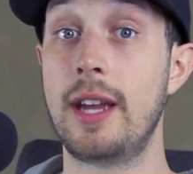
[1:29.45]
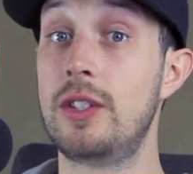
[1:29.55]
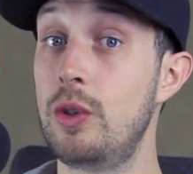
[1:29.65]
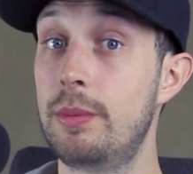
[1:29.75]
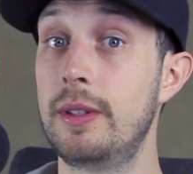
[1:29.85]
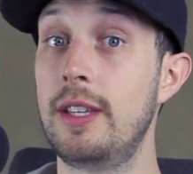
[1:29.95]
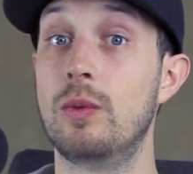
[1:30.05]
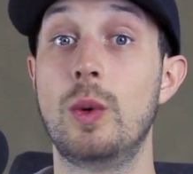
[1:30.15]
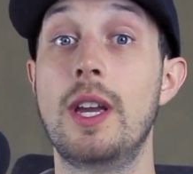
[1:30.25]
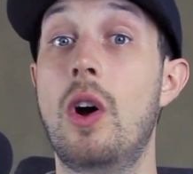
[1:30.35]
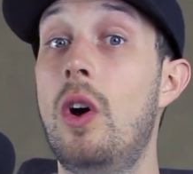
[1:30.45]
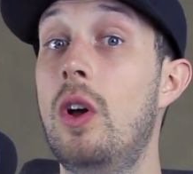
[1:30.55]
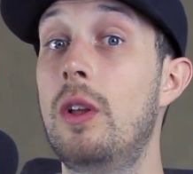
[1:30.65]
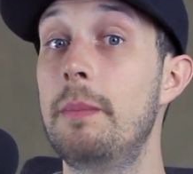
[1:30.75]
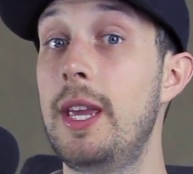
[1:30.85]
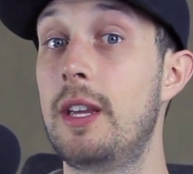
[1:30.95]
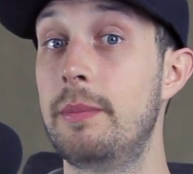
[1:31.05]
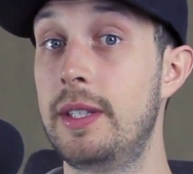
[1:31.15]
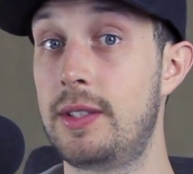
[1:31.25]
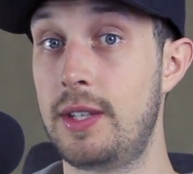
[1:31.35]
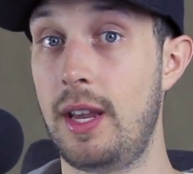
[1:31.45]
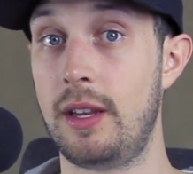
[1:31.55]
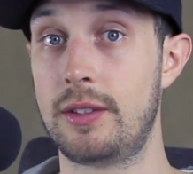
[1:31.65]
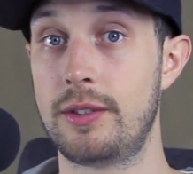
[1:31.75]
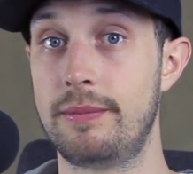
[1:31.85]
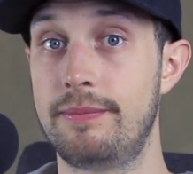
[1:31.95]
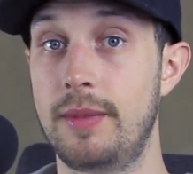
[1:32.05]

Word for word: I do believe we all make mistakes,